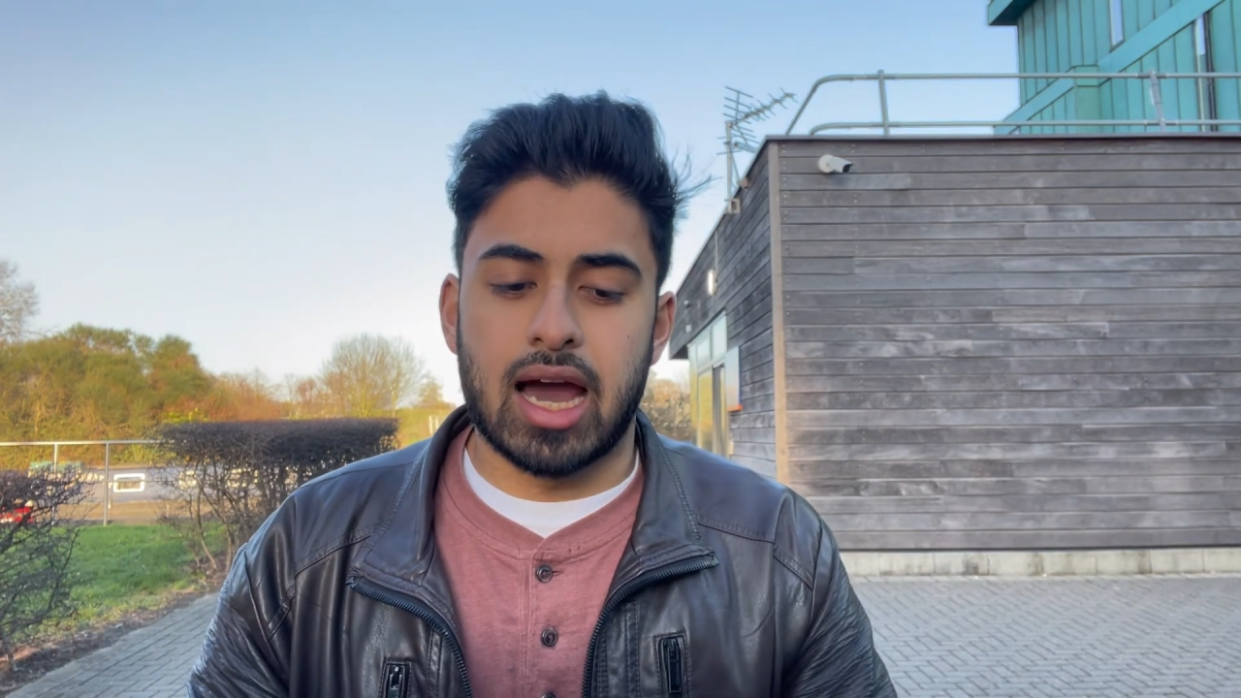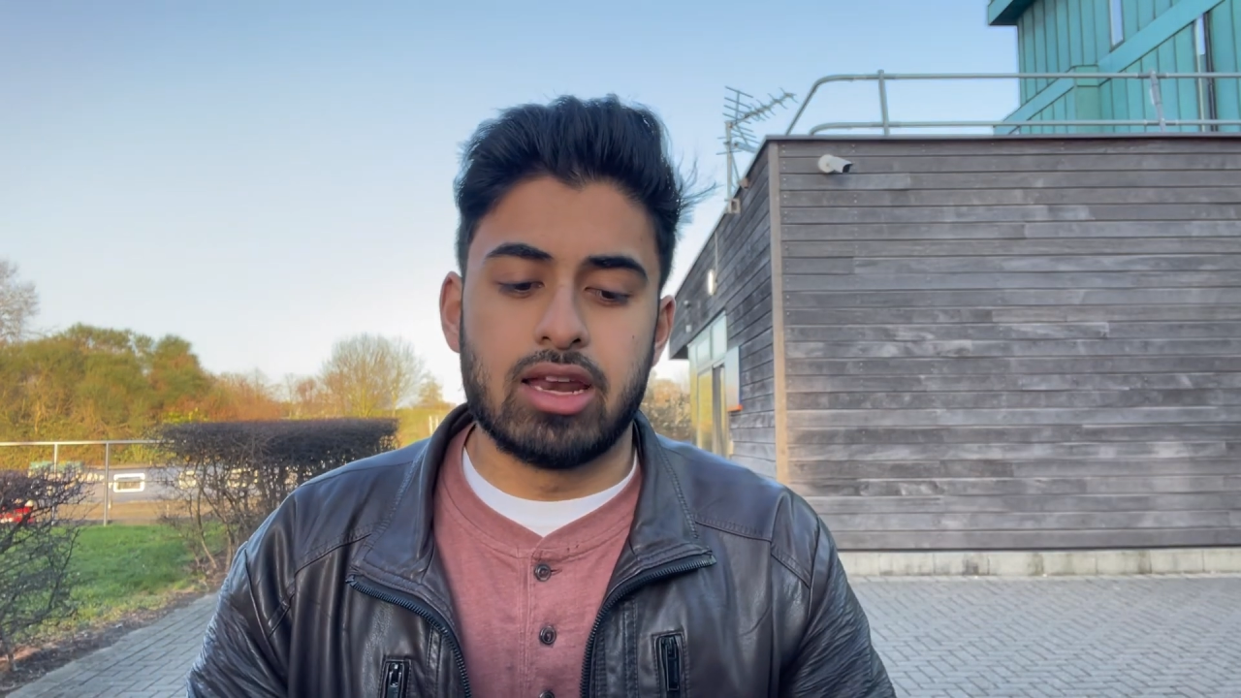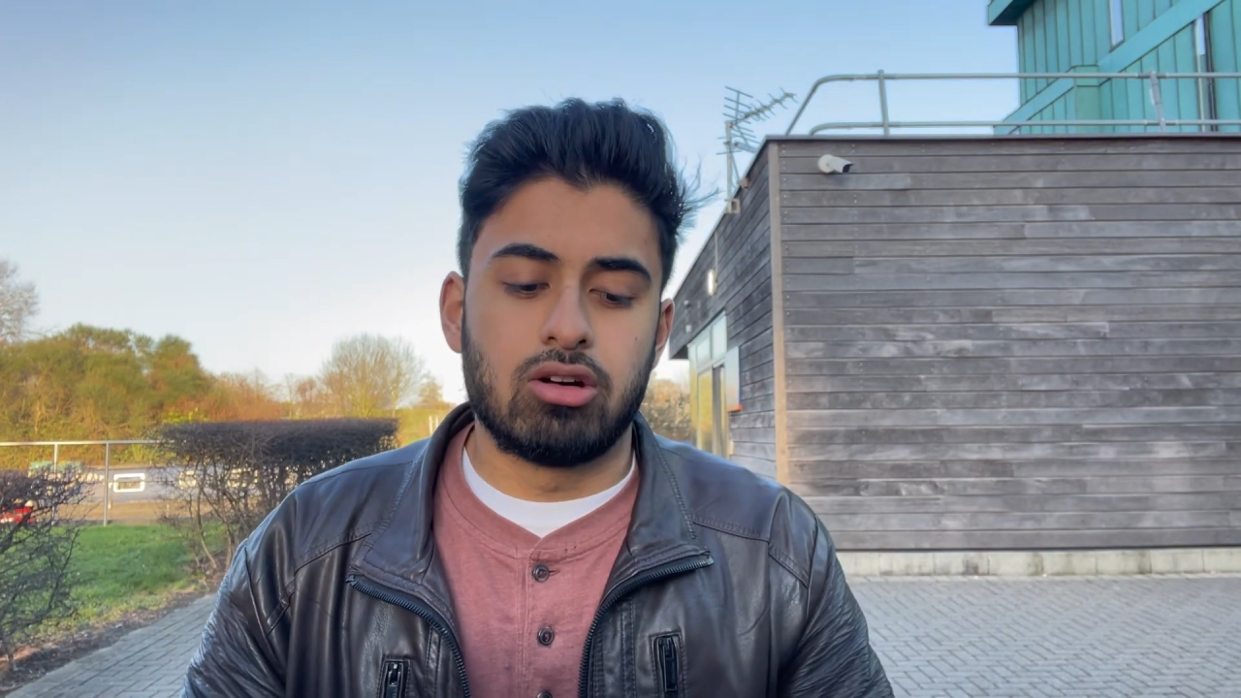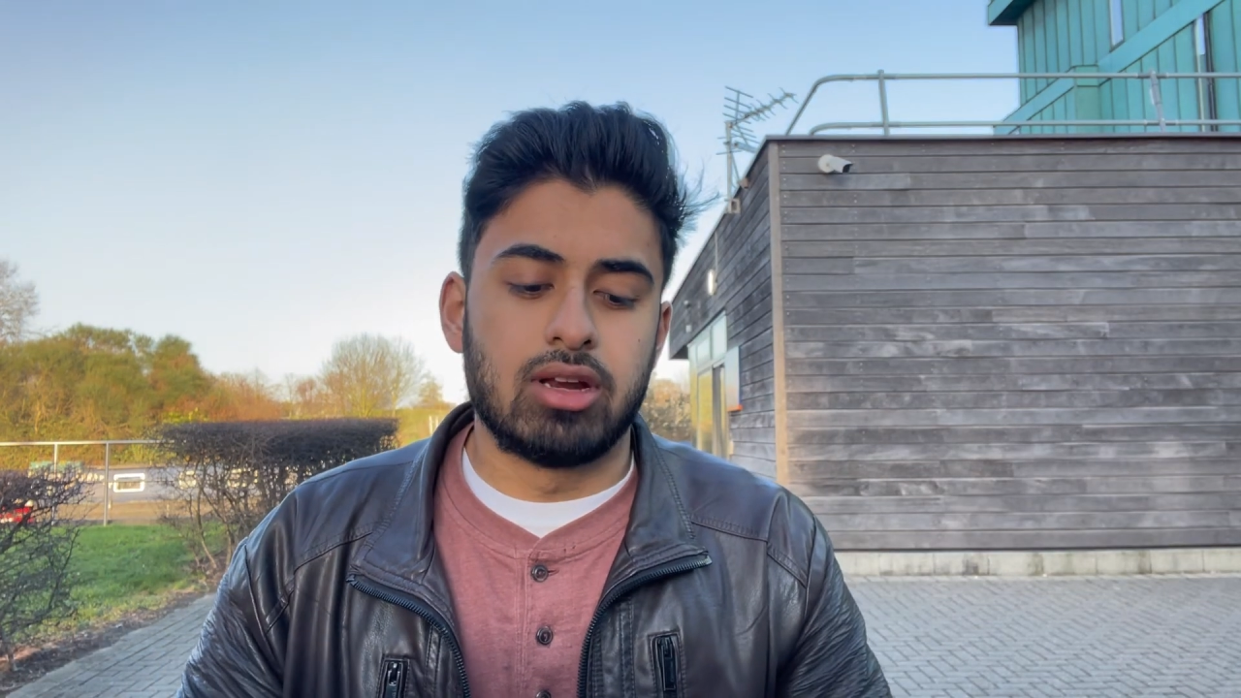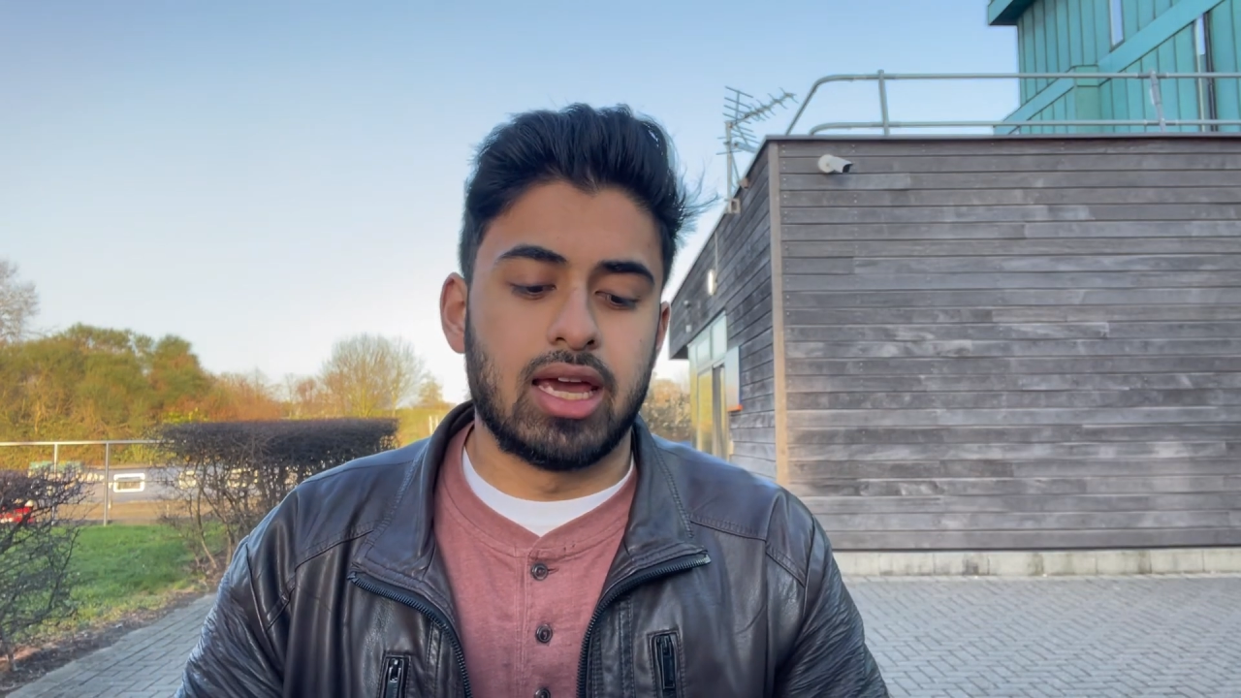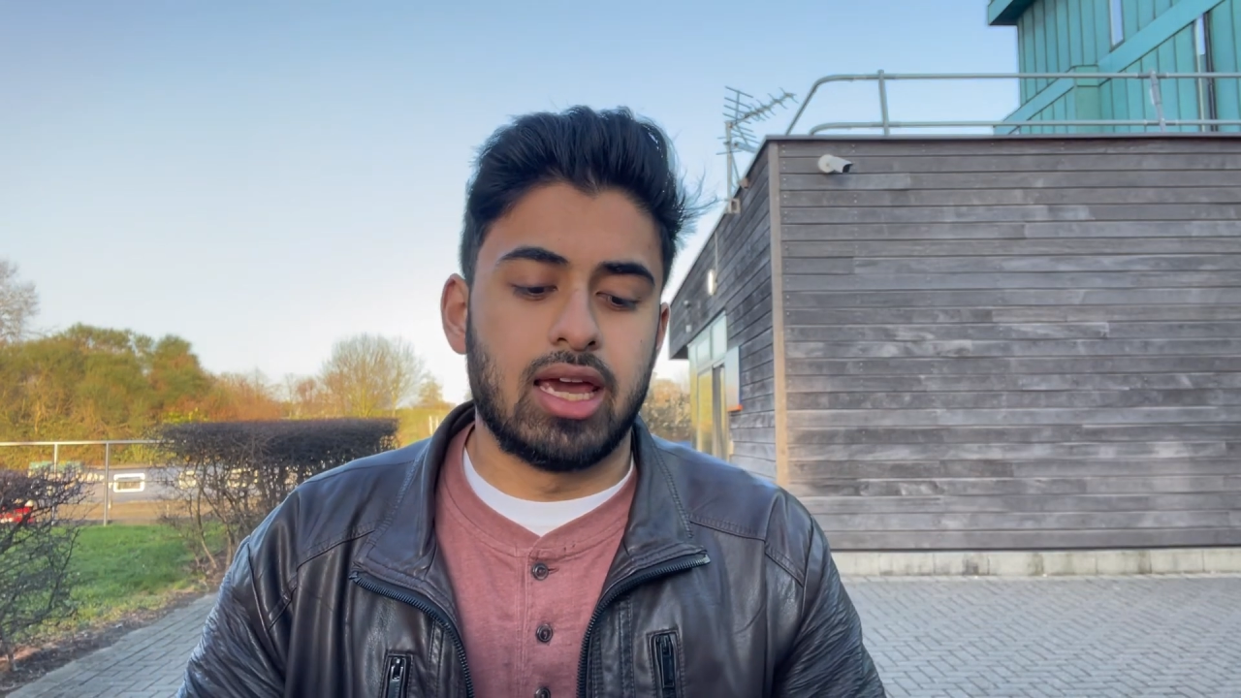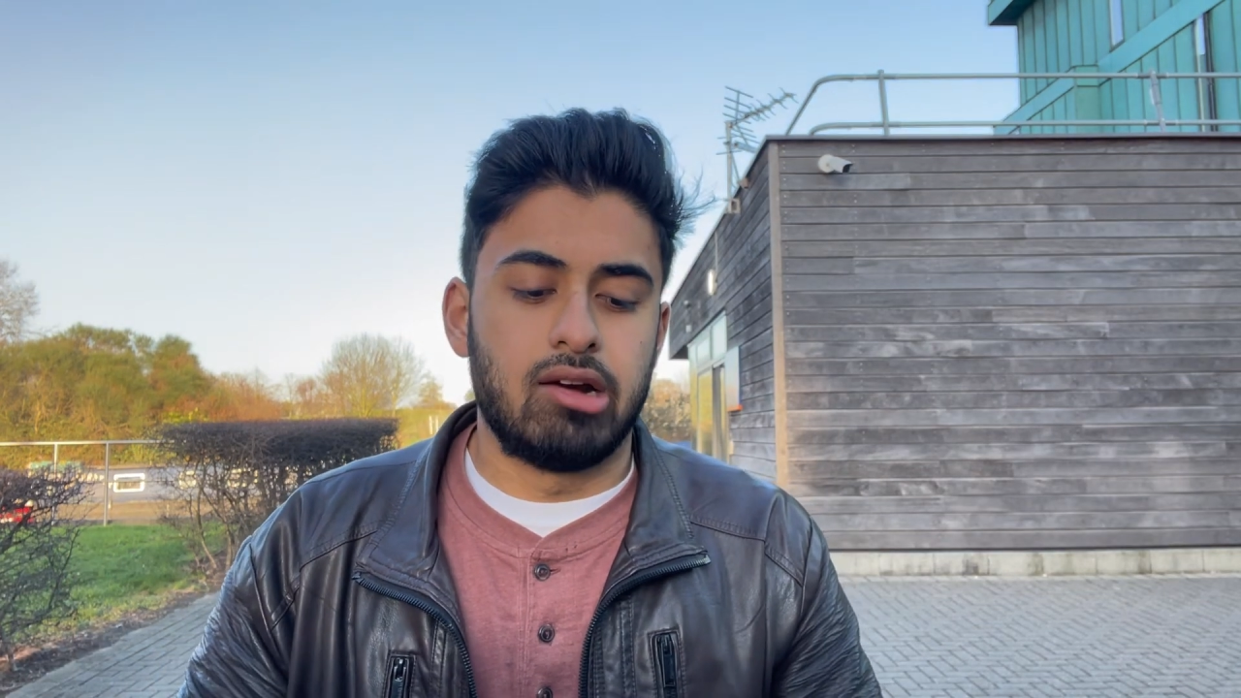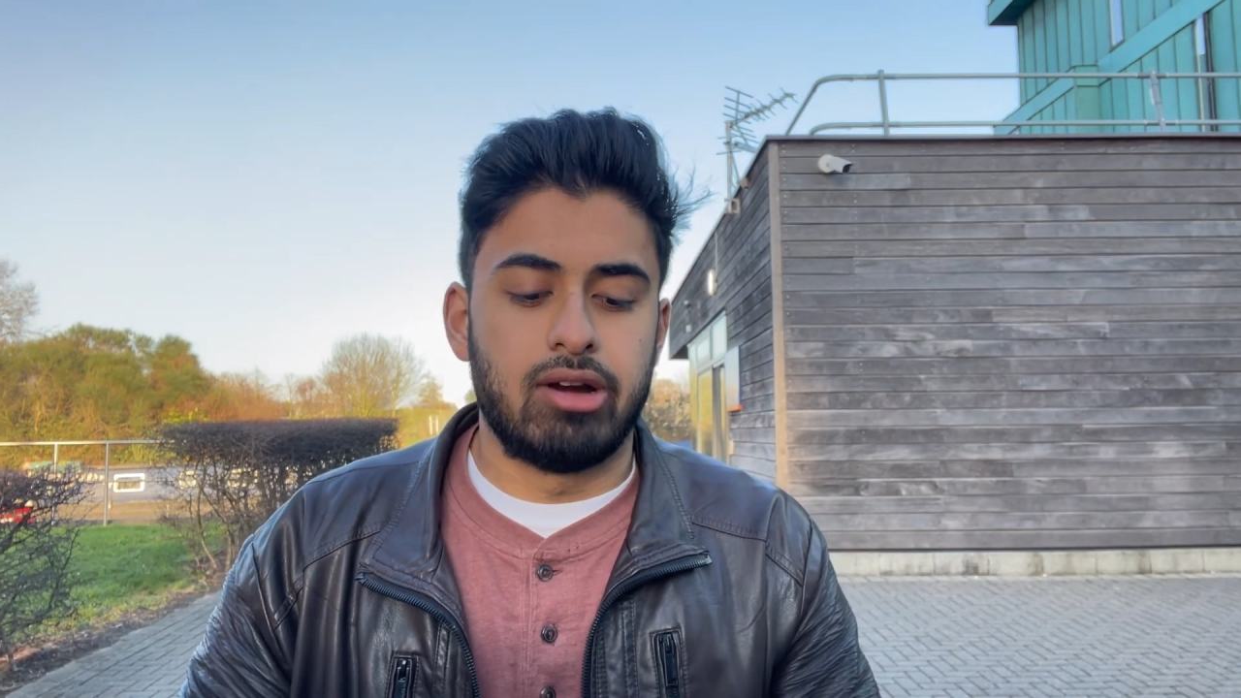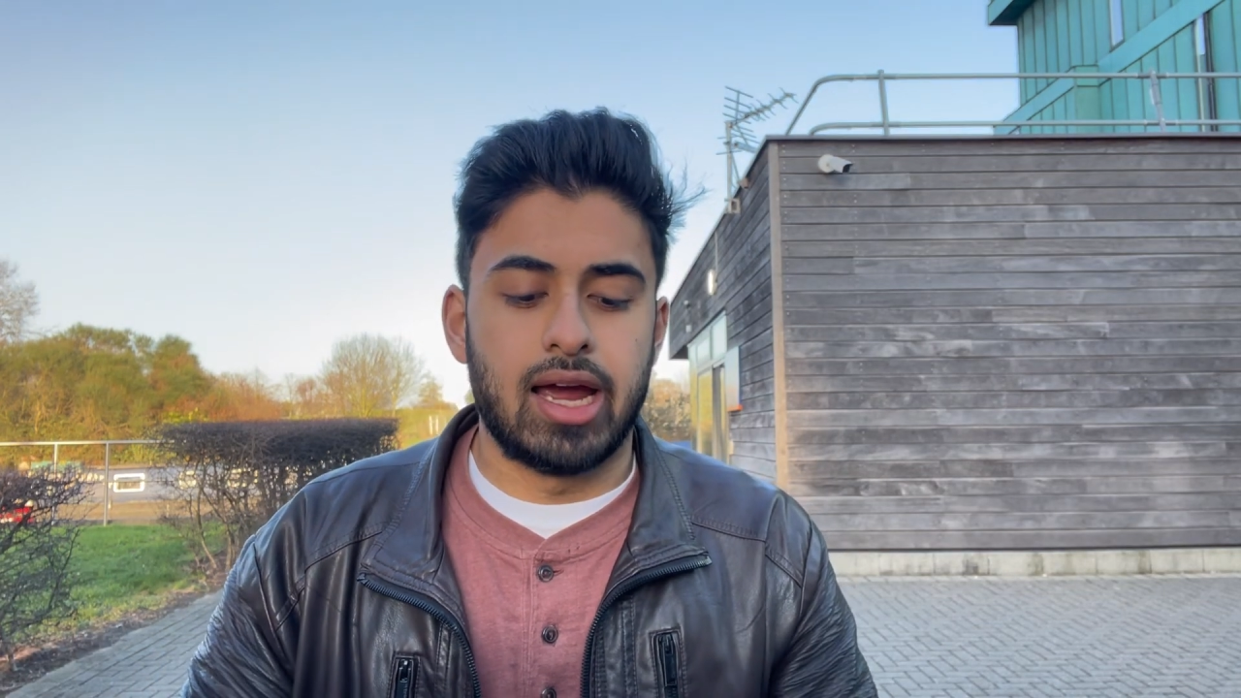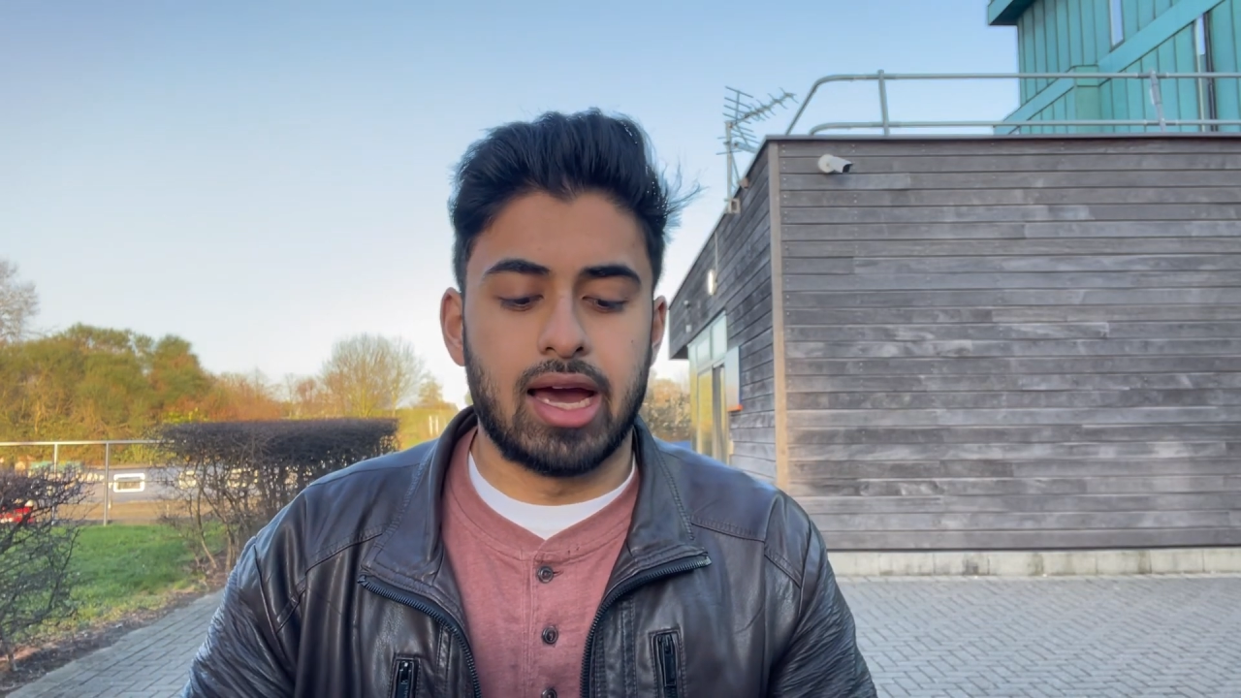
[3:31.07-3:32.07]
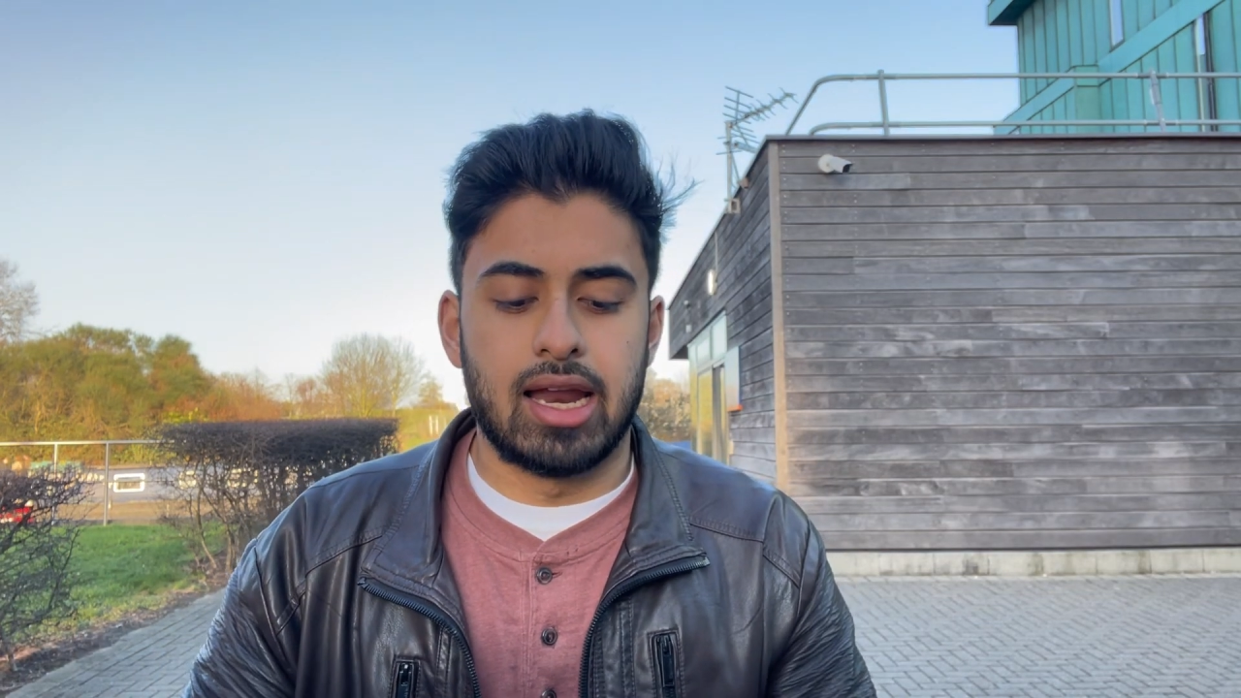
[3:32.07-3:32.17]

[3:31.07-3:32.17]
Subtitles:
I don't want to hear it.